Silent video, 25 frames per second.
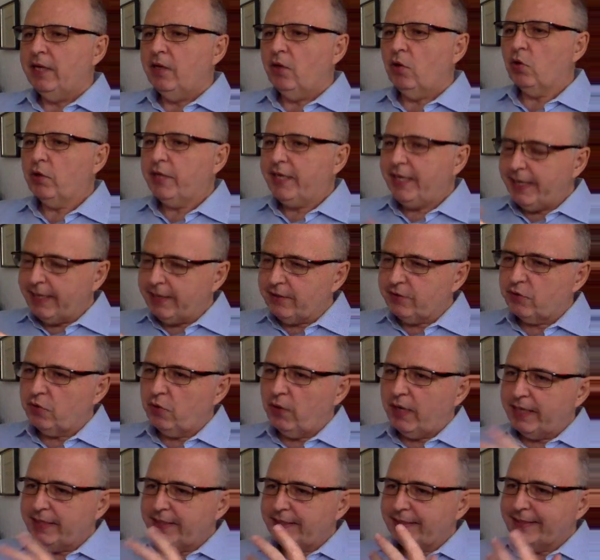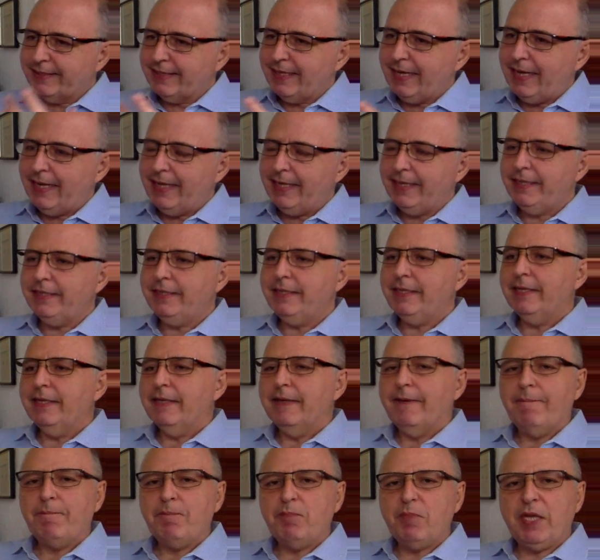okay, so I design
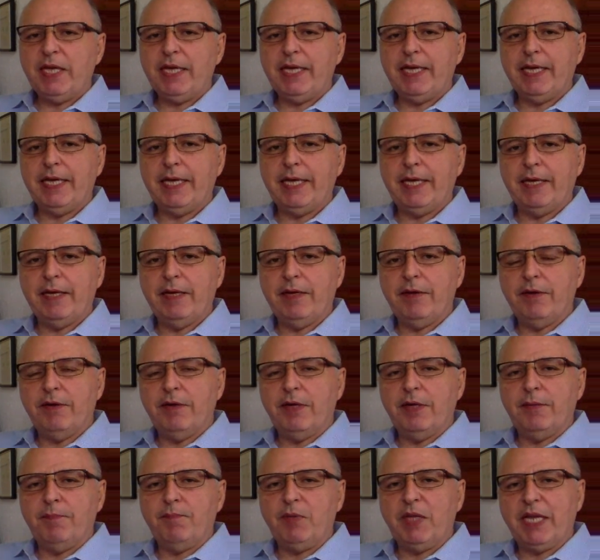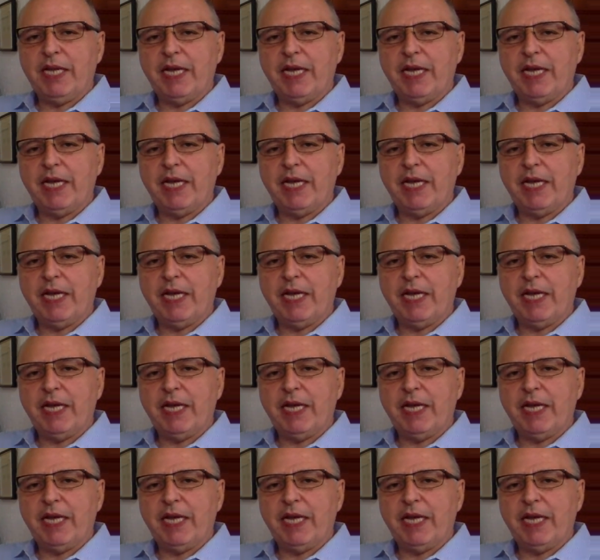the